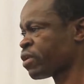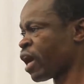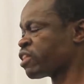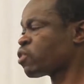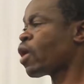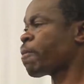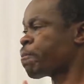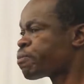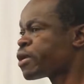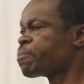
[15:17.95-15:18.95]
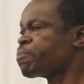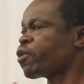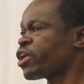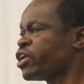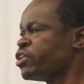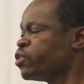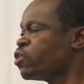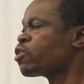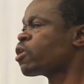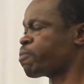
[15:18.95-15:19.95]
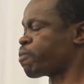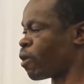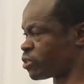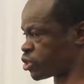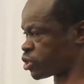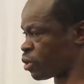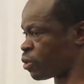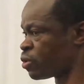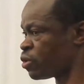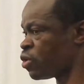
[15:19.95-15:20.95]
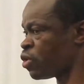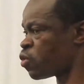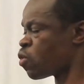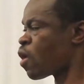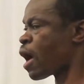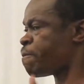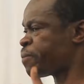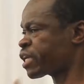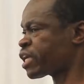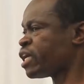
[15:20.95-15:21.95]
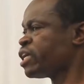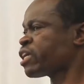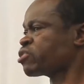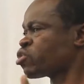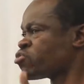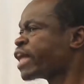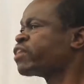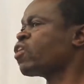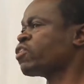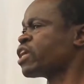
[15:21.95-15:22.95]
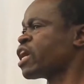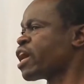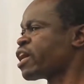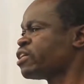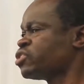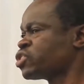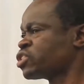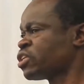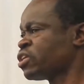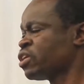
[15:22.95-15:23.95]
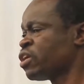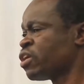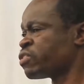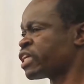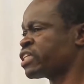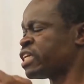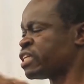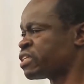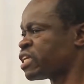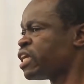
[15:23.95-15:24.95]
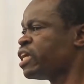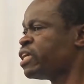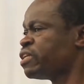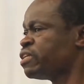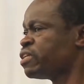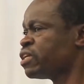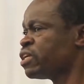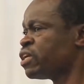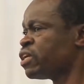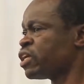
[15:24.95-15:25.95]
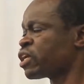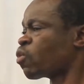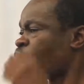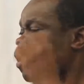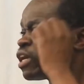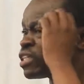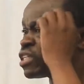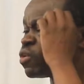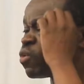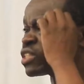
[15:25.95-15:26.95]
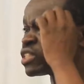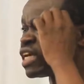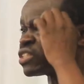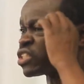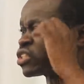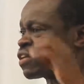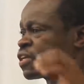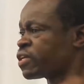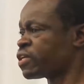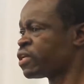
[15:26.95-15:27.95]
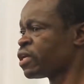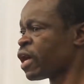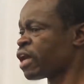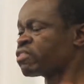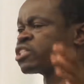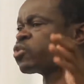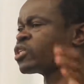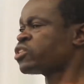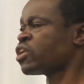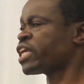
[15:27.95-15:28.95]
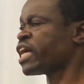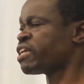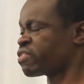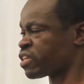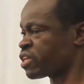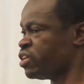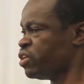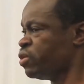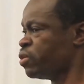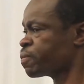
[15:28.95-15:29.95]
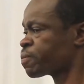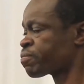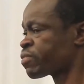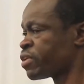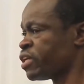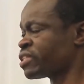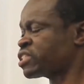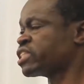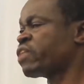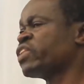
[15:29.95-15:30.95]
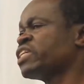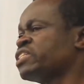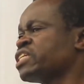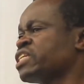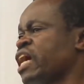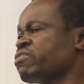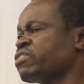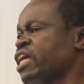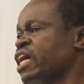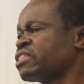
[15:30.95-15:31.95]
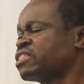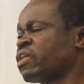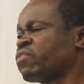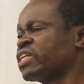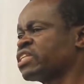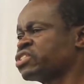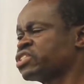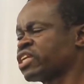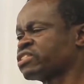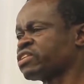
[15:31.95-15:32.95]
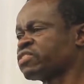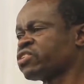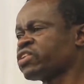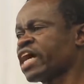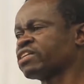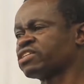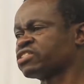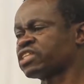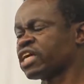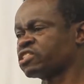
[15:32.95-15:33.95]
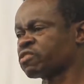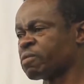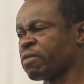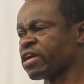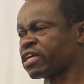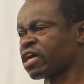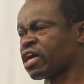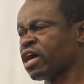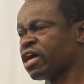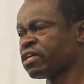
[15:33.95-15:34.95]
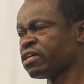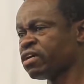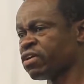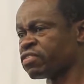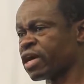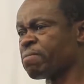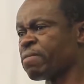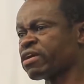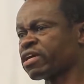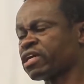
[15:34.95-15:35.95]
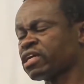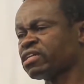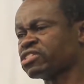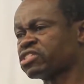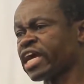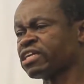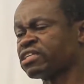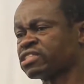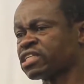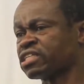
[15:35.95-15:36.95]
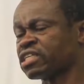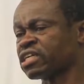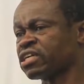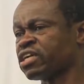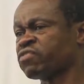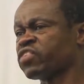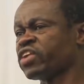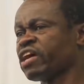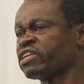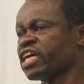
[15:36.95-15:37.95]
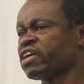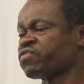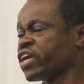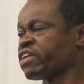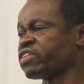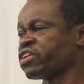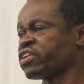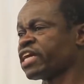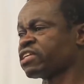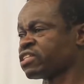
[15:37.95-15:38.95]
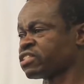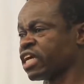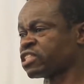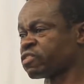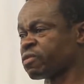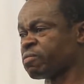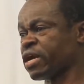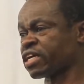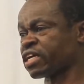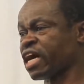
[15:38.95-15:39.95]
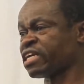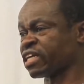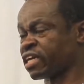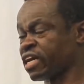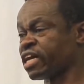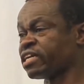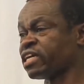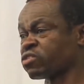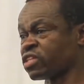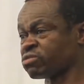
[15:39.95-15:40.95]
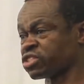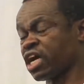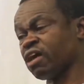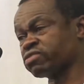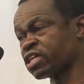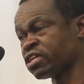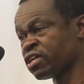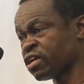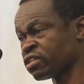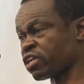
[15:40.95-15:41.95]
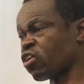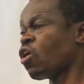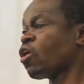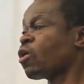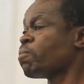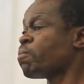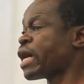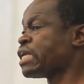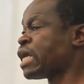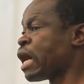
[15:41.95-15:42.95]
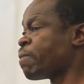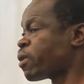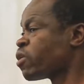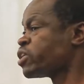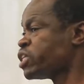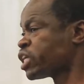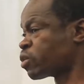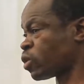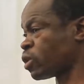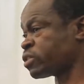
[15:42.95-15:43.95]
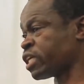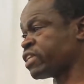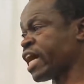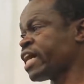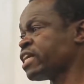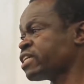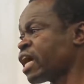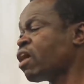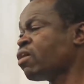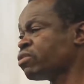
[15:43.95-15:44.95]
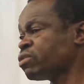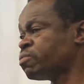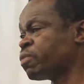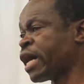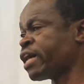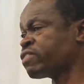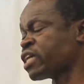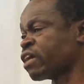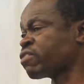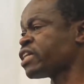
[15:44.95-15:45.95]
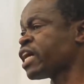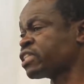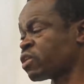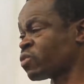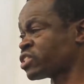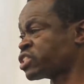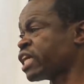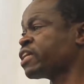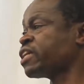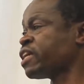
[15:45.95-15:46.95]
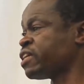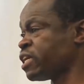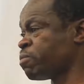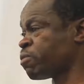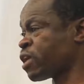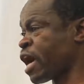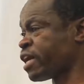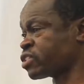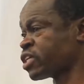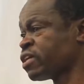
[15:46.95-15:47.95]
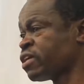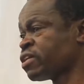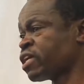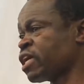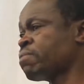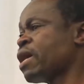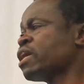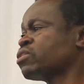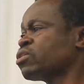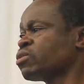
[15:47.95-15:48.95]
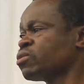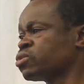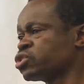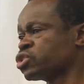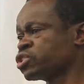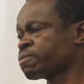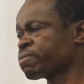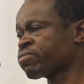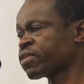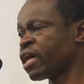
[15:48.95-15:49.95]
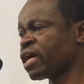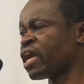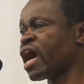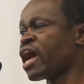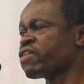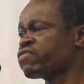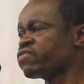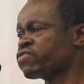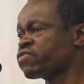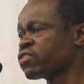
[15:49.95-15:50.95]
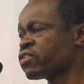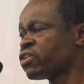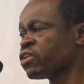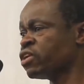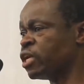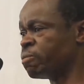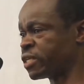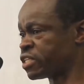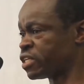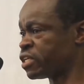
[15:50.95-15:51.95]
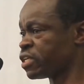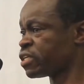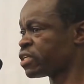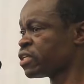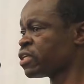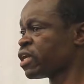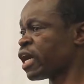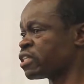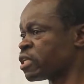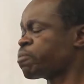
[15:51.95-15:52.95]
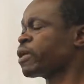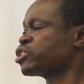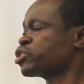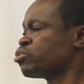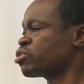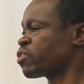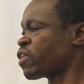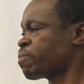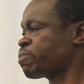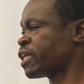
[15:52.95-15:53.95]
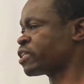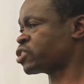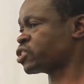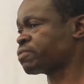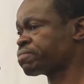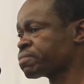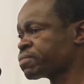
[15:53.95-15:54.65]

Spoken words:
And there were people in Europe also who are beginning to recognize that indeed equality was necessary. And this was not anything new. In 1776 in the United States of America, the American state sitting in Philadelphia in the United States of America declared unto themselves that all men are born equal, that they are endowed by their Creator with certain unalienable rights, that among those are life, liberty, and the pursuit of happiness.